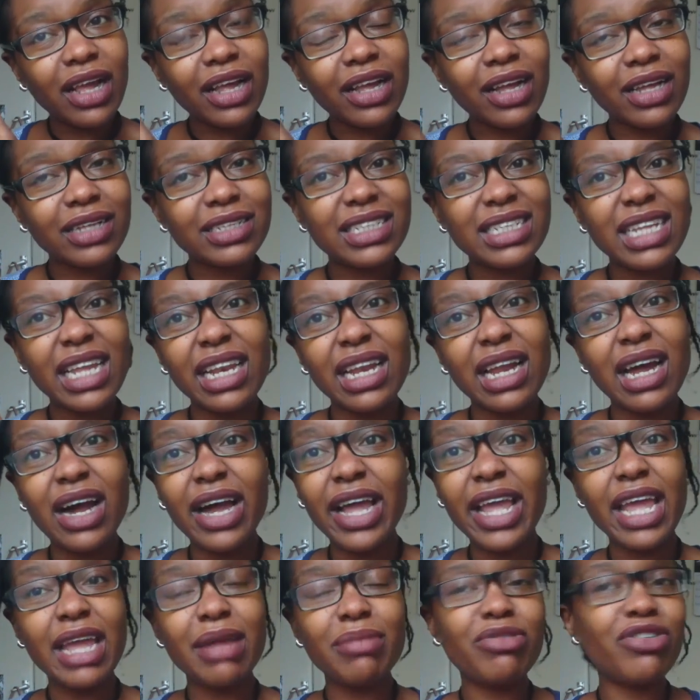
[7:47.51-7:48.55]
Like I said,
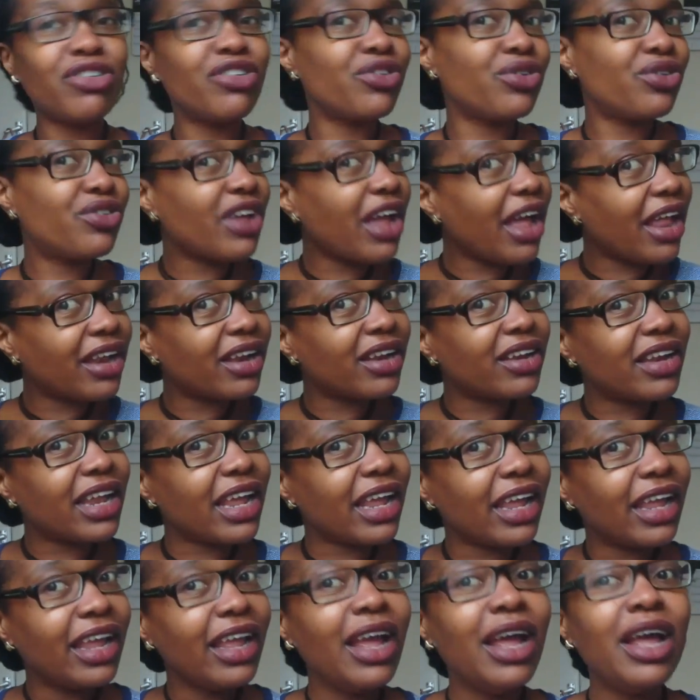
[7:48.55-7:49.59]
I aim to do 10 a
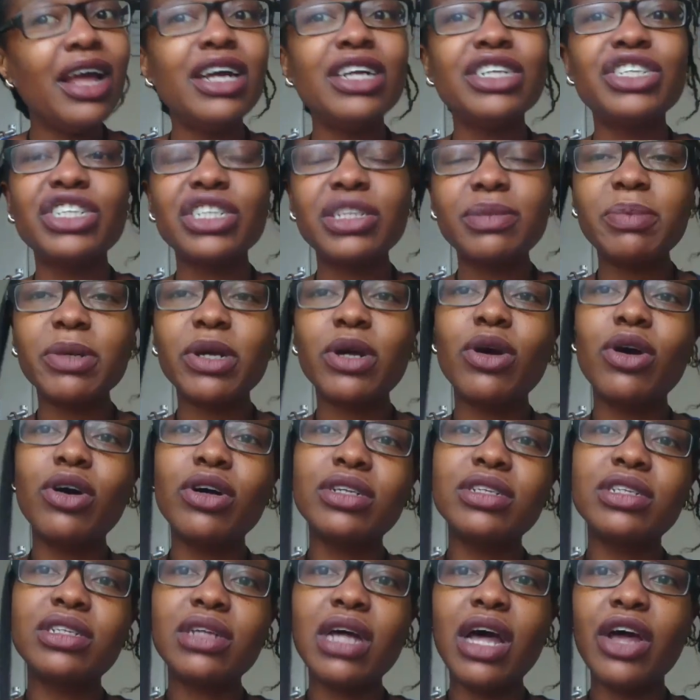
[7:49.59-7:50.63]
day just
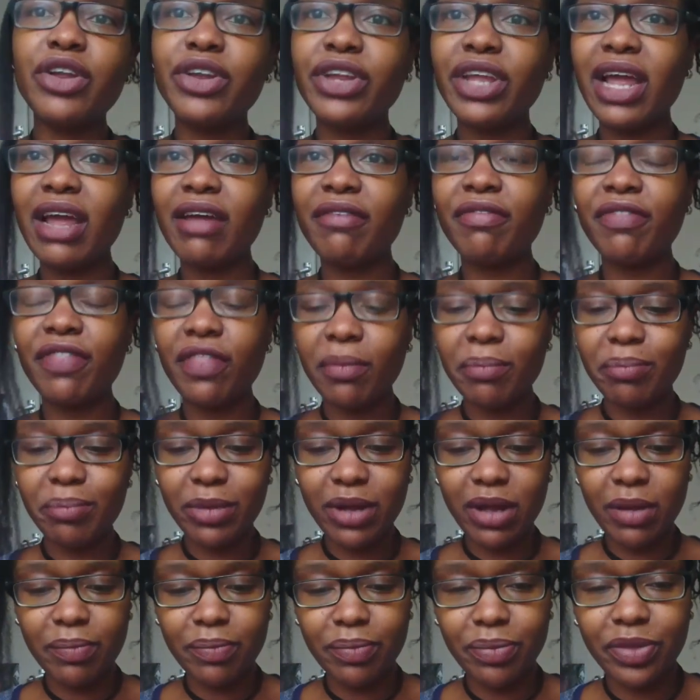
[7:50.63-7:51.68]
because I only have,
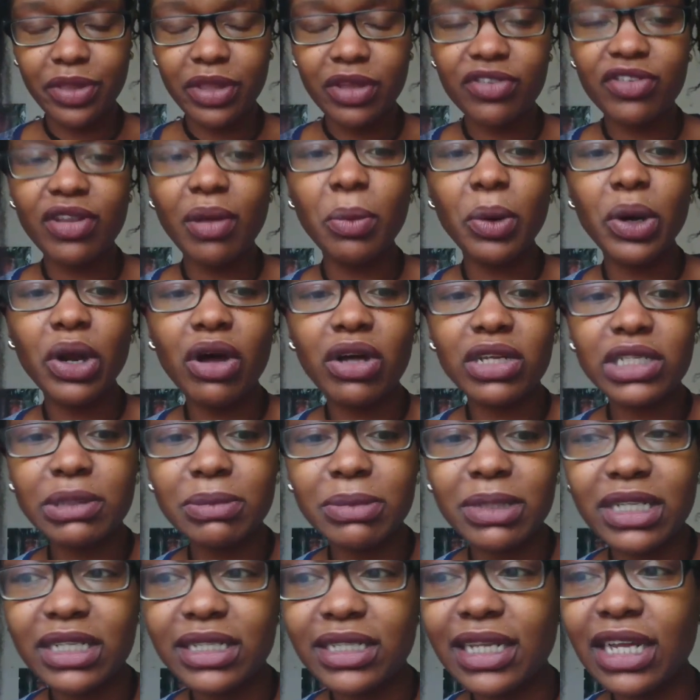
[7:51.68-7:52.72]
someone
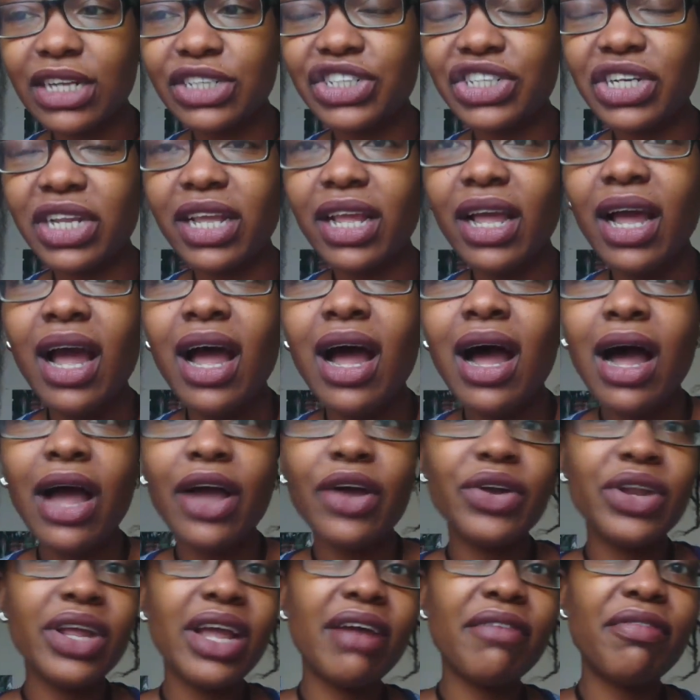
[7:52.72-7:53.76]
asked me this actually,
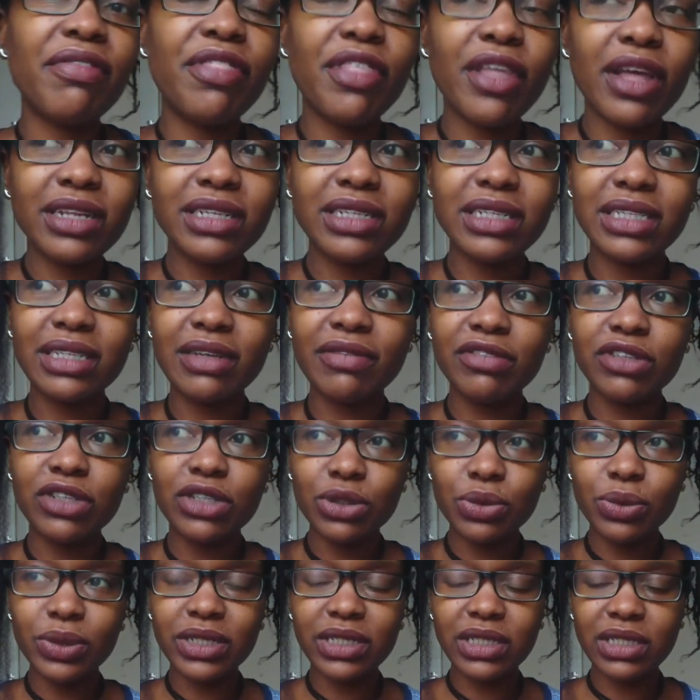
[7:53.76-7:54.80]
I only have 37
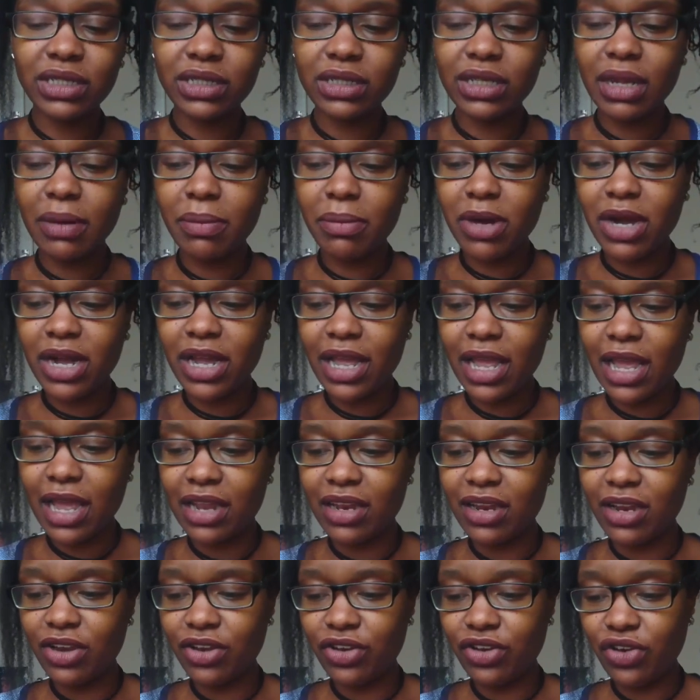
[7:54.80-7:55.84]
twists in my
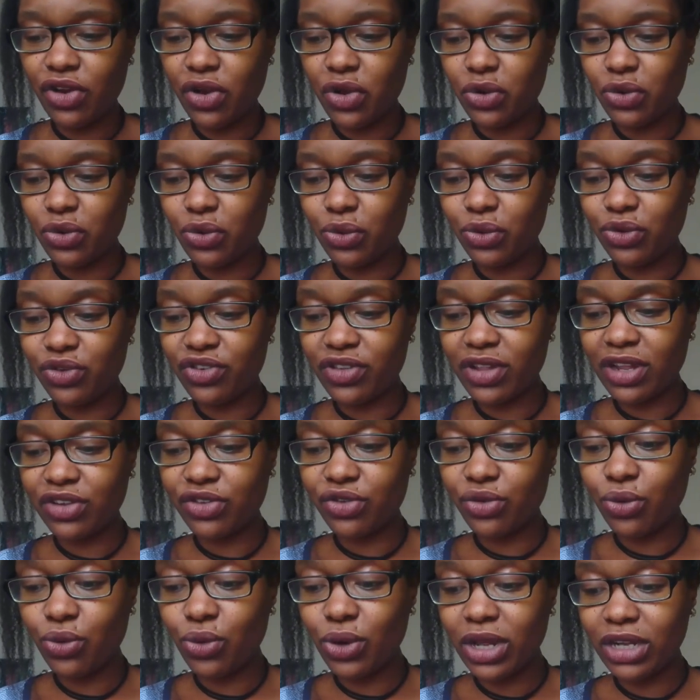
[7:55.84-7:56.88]
head in total, so
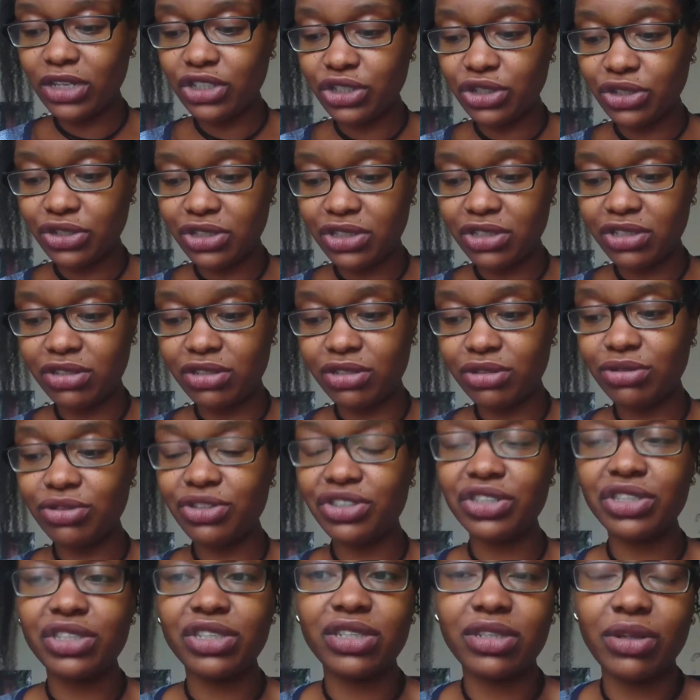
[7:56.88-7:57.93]
that's all I chose to do
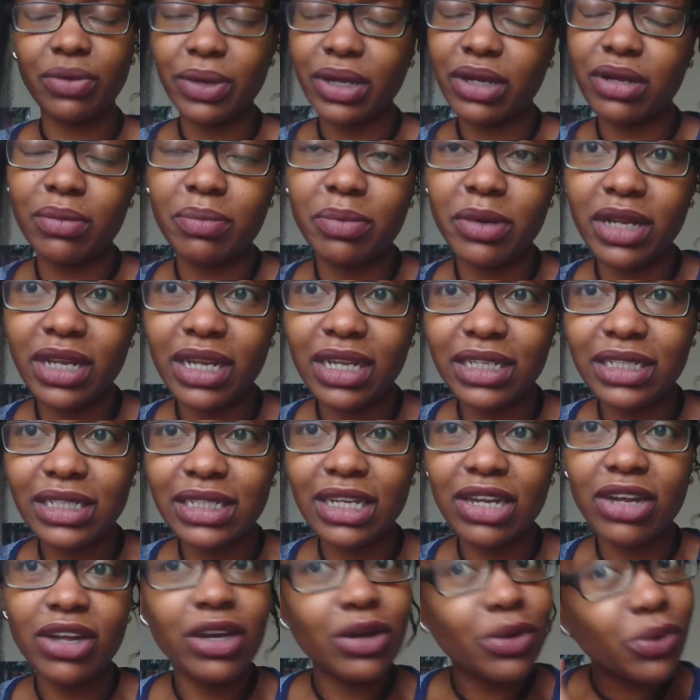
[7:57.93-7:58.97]
just so it could be
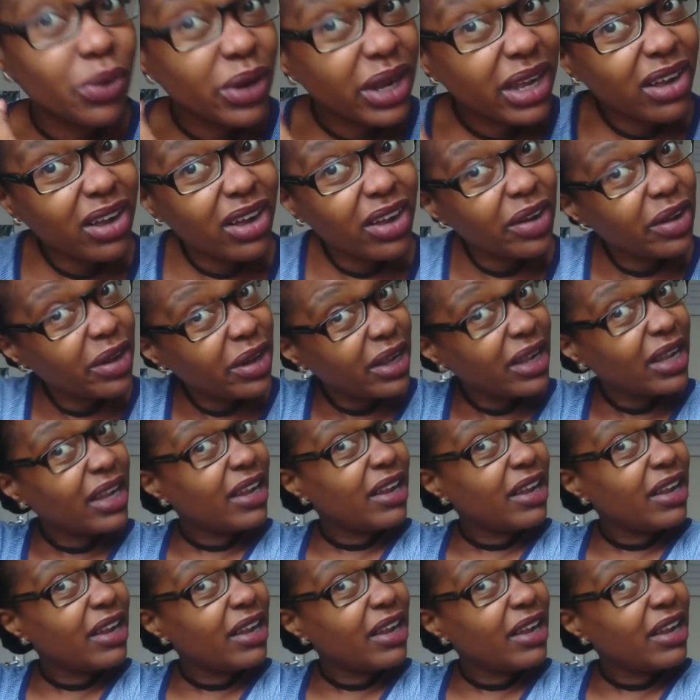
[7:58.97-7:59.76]
easier and quicker.